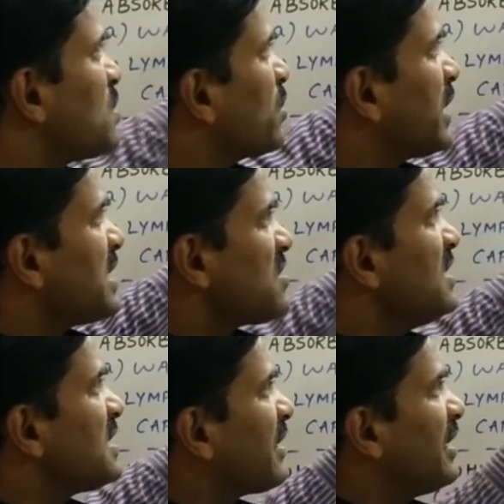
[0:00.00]
cells or the
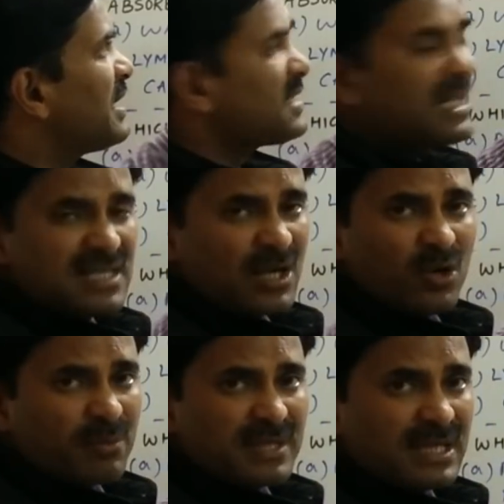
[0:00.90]
gastrin secreting cells
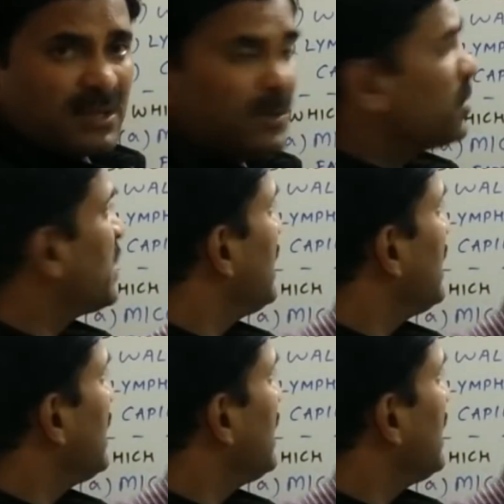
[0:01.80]
are not present.